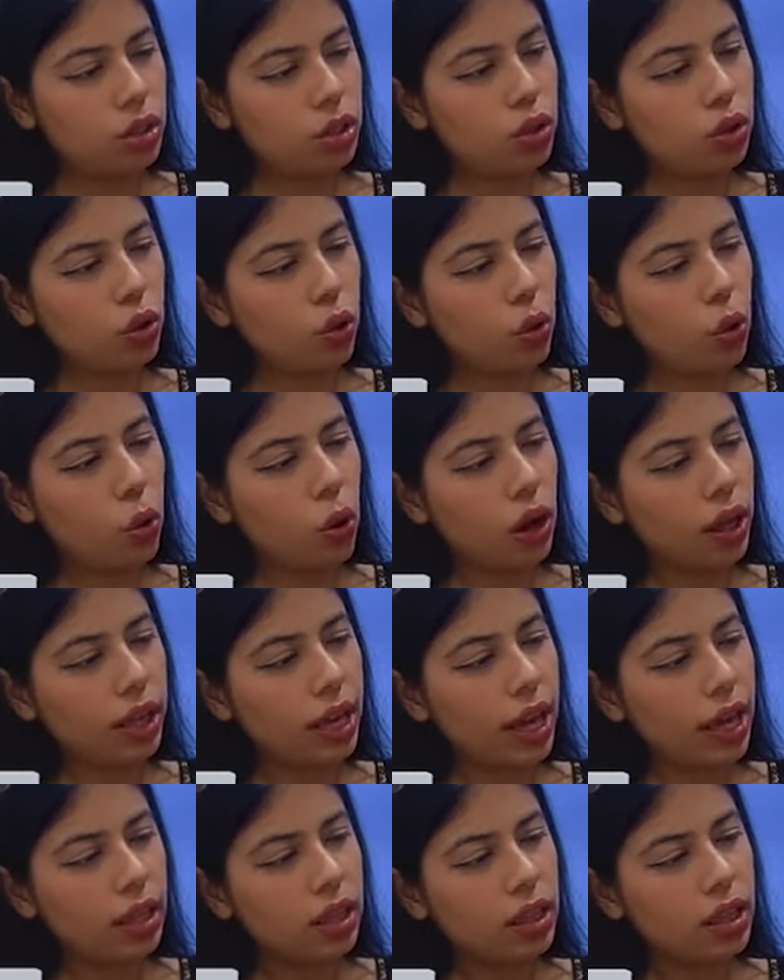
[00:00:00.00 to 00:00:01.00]
So
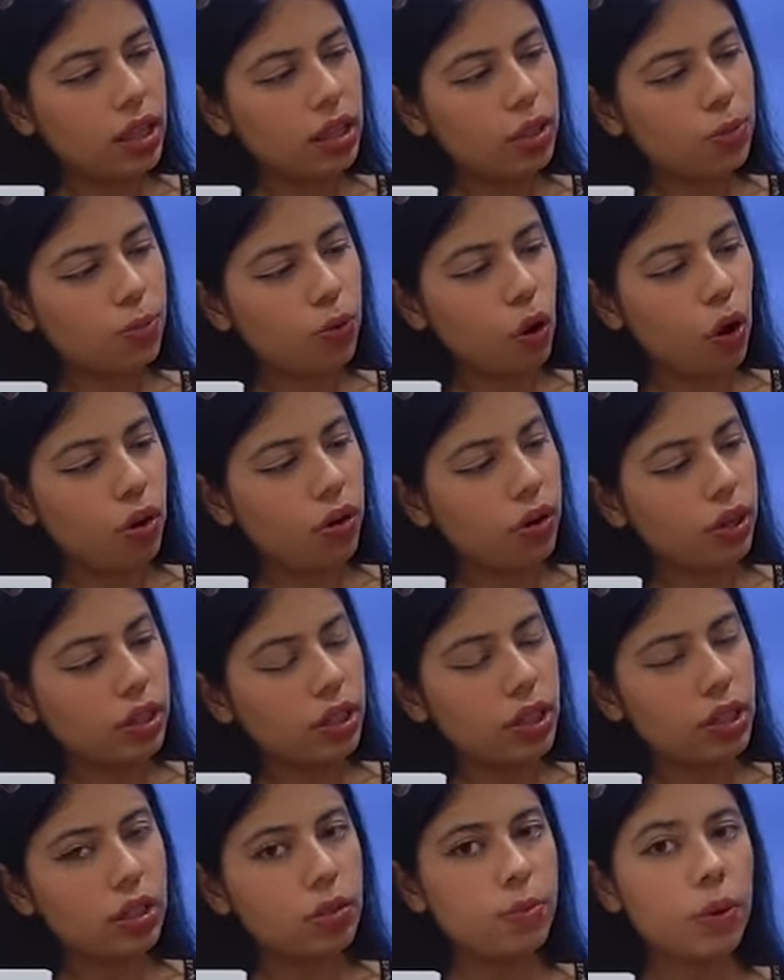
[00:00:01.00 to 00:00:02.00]
again, this
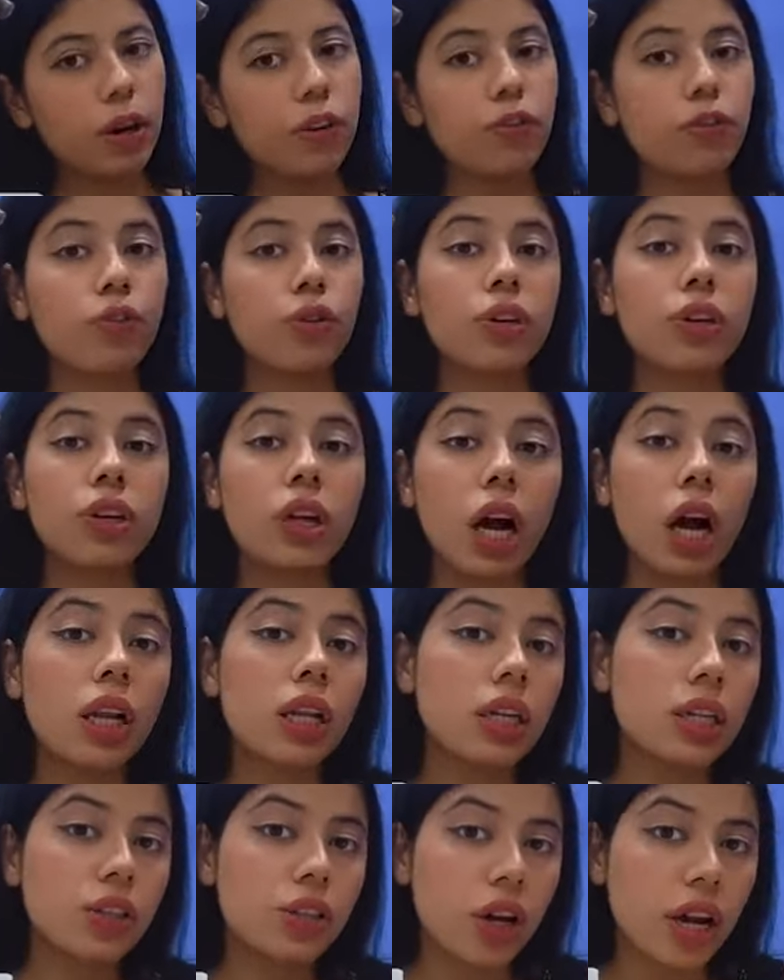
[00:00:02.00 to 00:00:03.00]
product is meant for
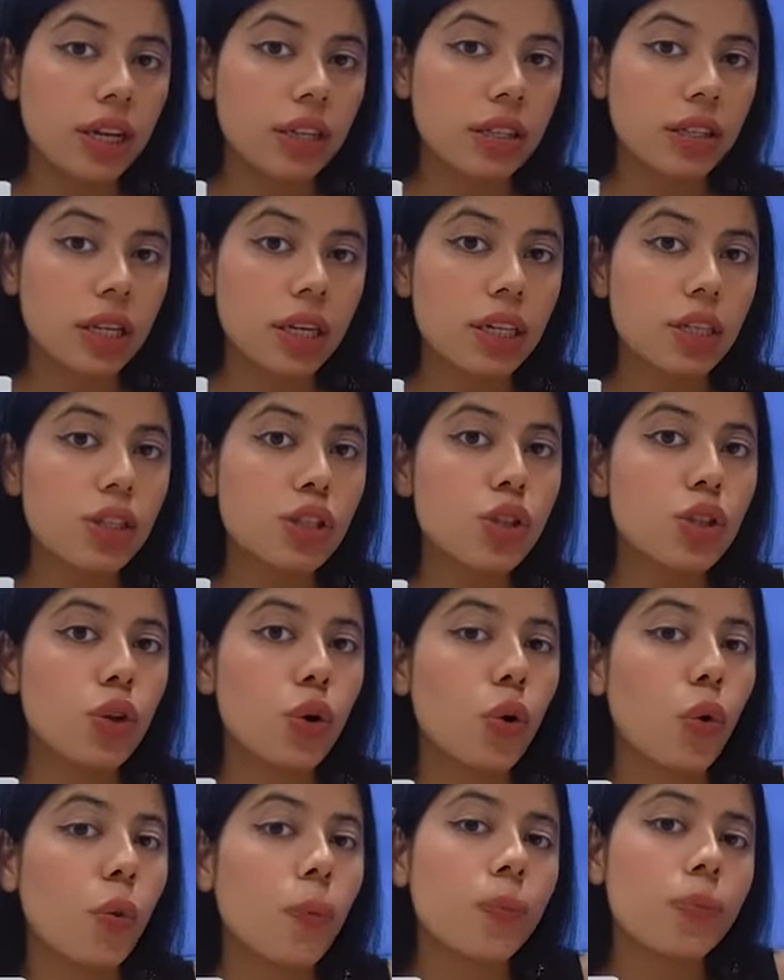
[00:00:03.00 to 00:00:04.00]
dull and dry skin,
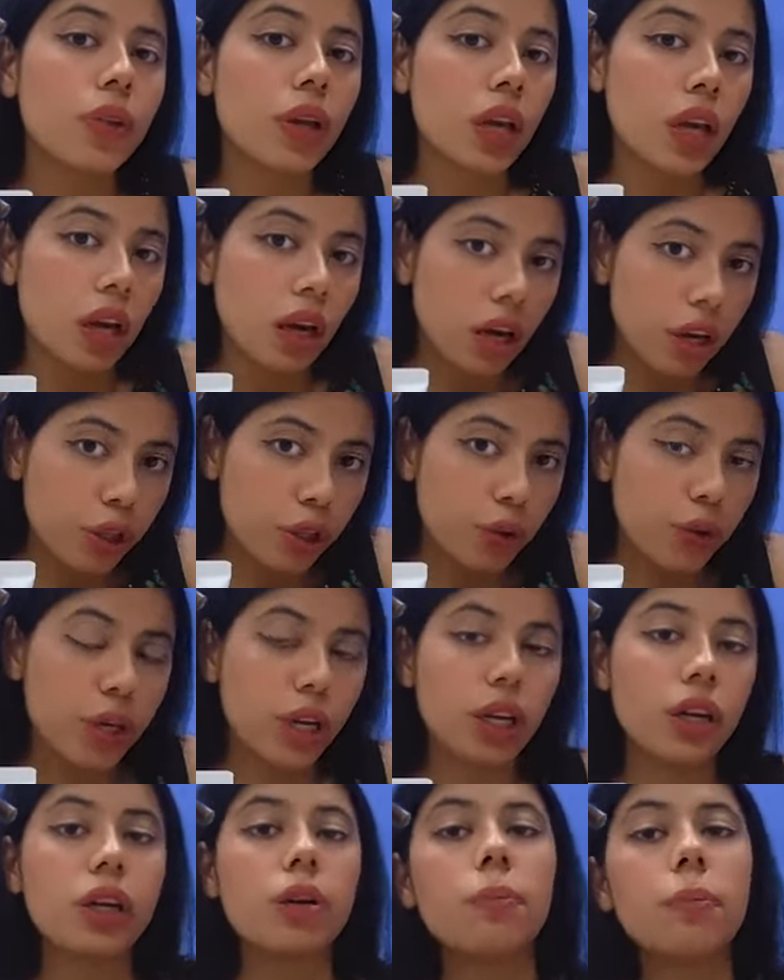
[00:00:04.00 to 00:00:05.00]
so
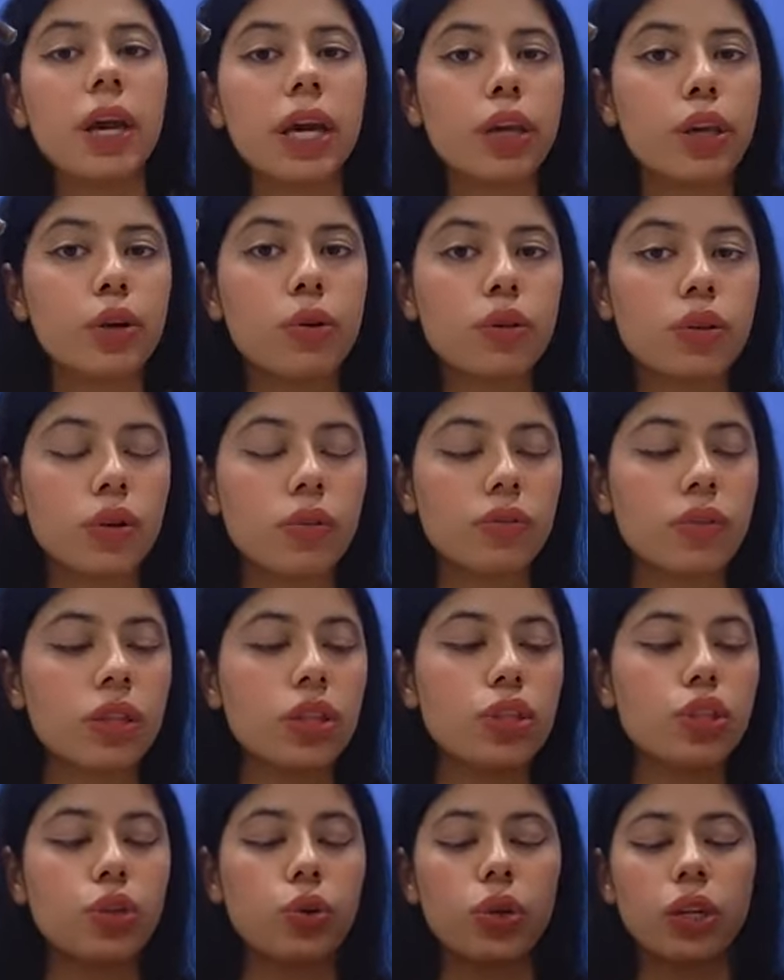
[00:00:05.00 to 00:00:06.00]
you can make use
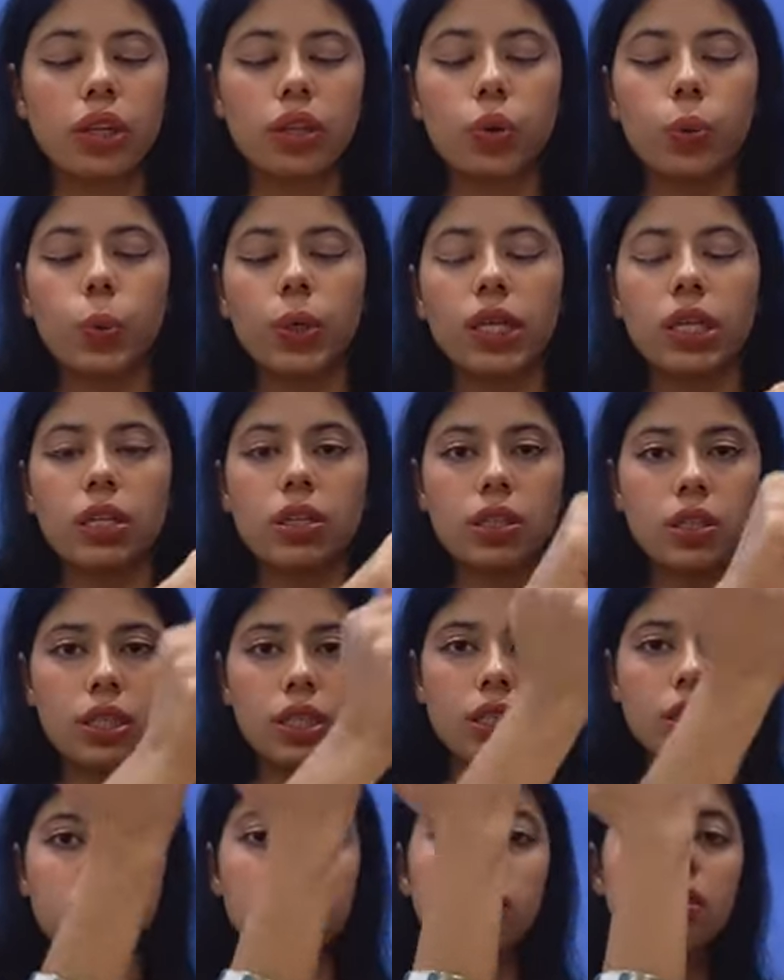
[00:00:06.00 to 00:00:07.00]
of this during the winter
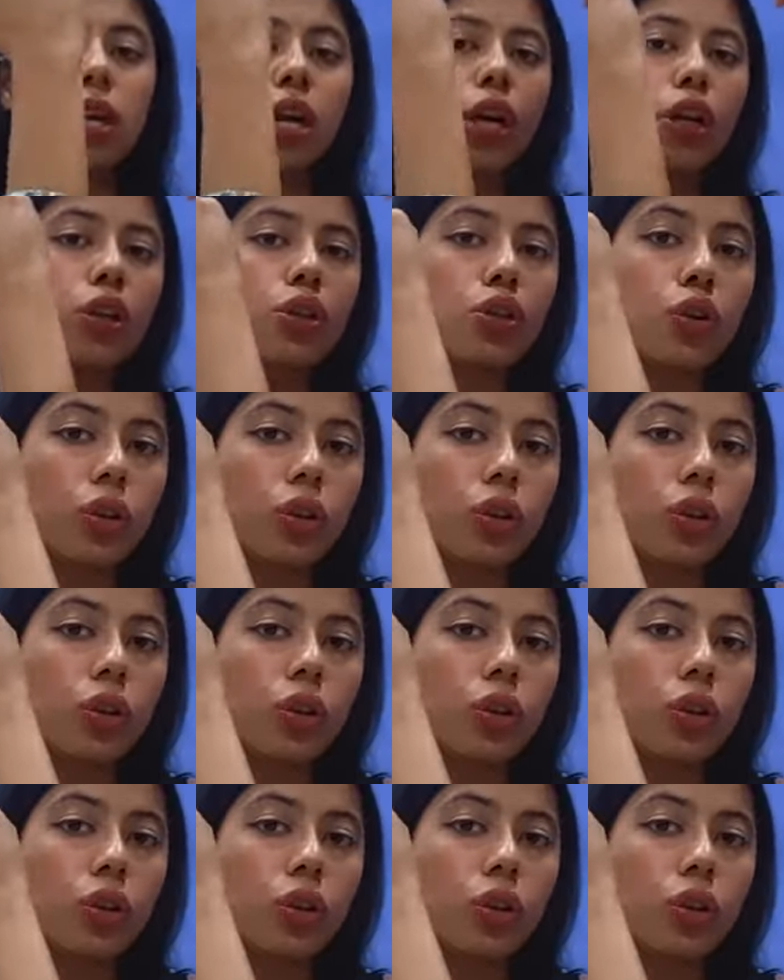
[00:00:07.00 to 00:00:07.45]
season.